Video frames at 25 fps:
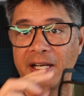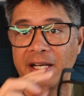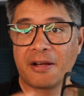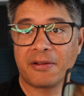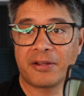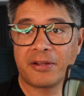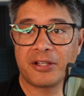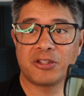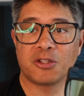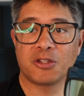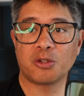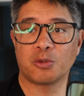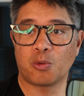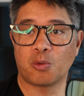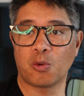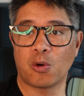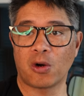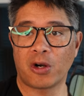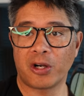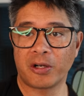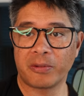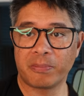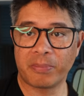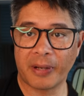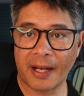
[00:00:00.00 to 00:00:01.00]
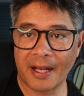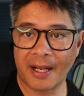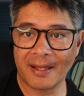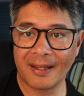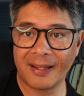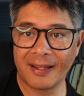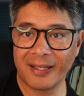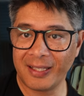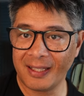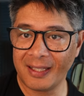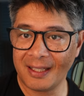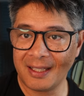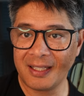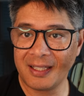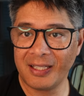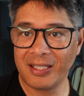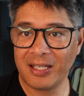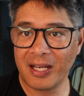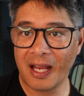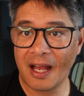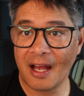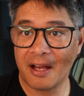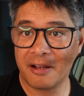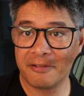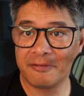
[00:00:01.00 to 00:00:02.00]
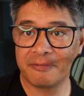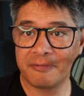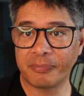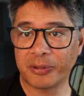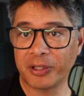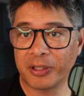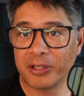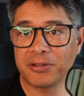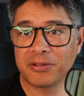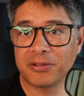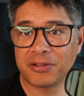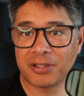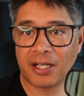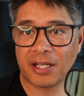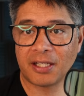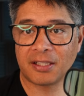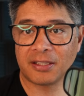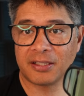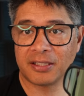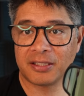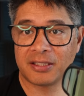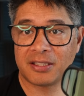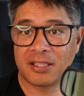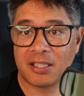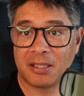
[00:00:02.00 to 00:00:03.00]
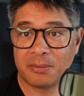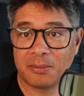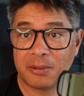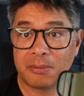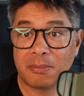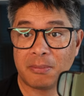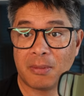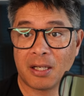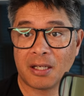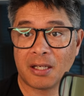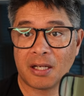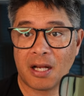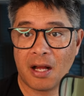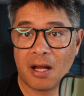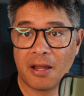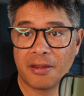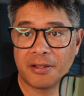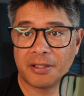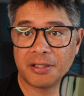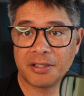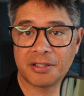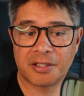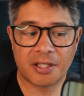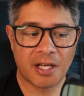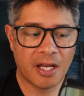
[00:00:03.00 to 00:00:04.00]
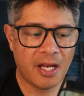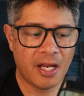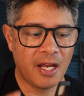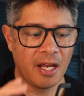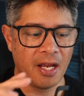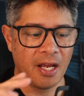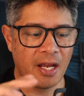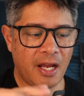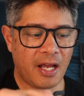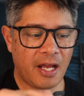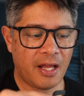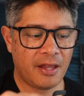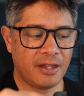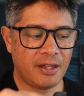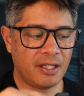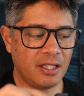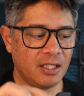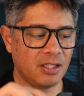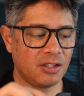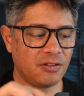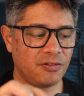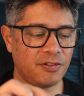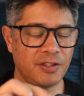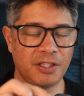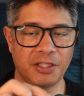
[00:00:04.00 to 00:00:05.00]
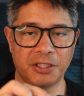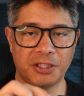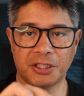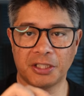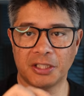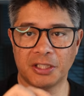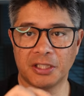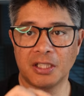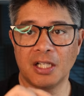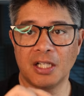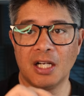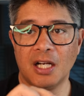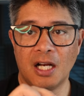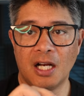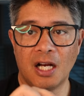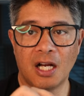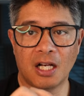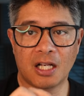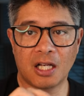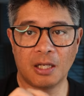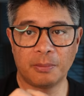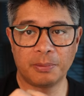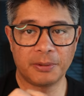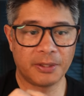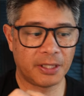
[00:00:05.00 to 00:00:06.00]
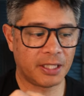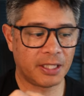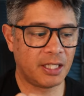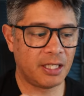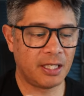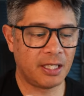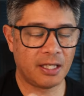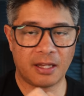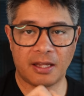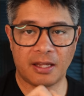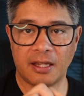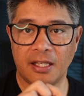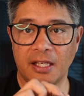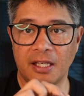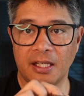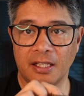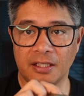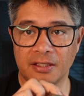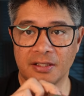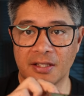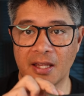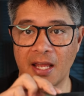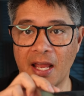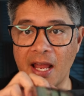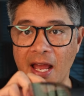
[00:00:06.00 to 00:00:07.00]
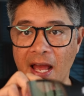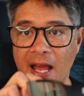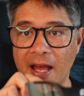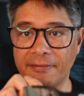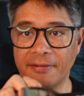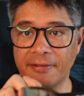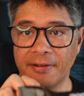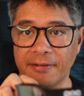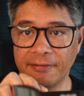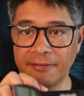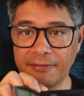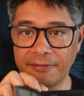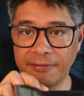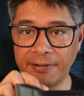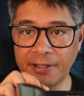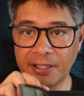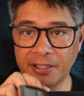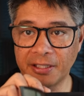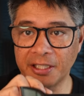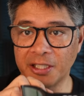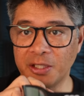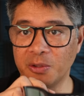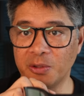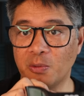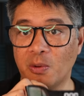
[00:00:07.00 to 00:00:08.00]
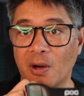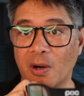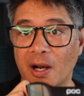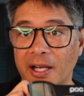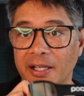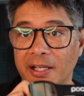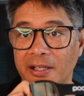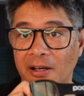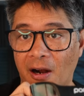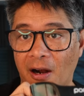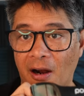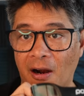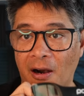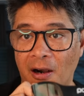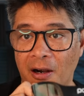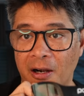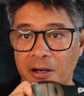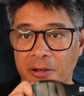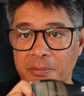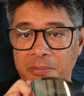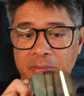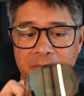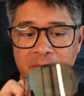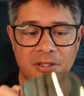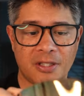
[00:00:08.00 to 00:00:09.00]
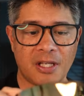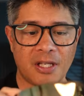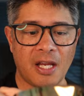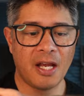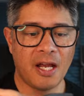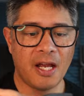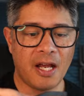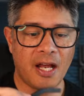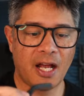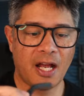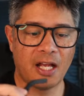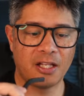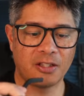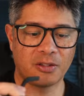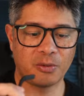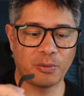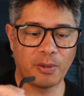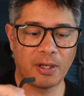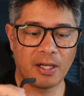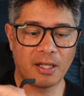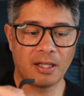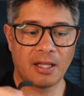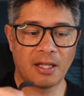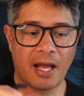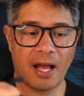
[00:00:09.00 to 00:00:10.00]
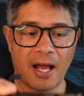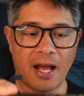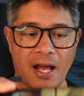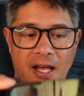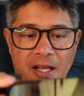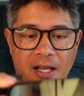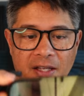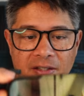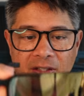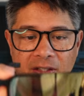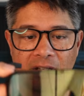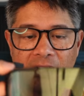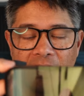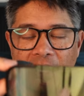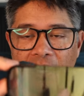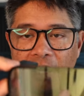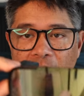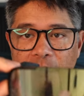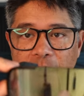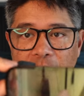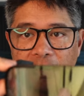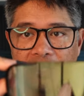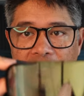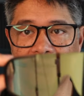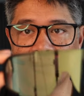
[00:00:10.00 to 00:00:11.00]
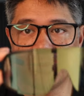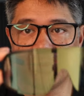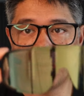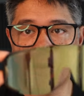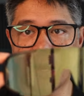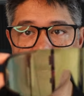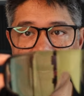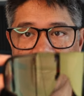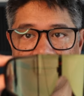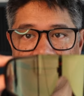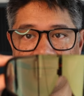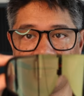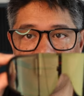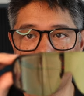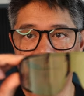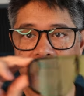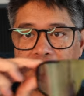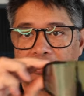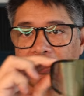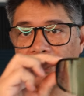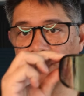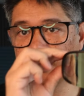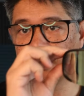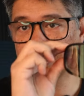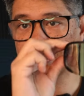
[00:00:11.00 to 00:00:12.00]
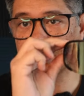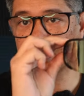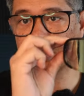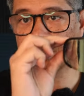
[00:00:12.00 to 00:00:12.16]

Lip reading: Now, these are worn by the EF Pro Cycling Team, among others. And these feature a couple of key things. They have very wide arms, as well as a pretty wide view to look